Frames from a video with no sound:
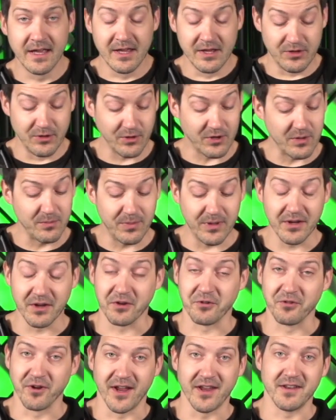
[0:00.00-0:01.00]
You can be a
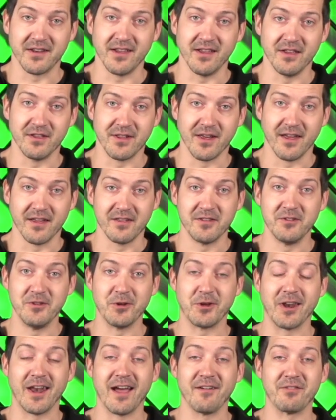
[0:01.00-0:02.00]
great DJ.
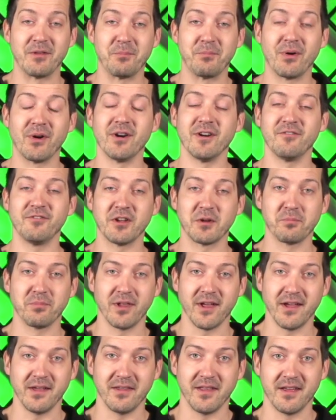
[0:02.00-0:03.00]
You could have the perfect
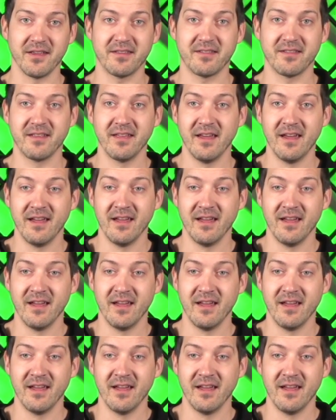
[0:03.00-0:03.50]
playlist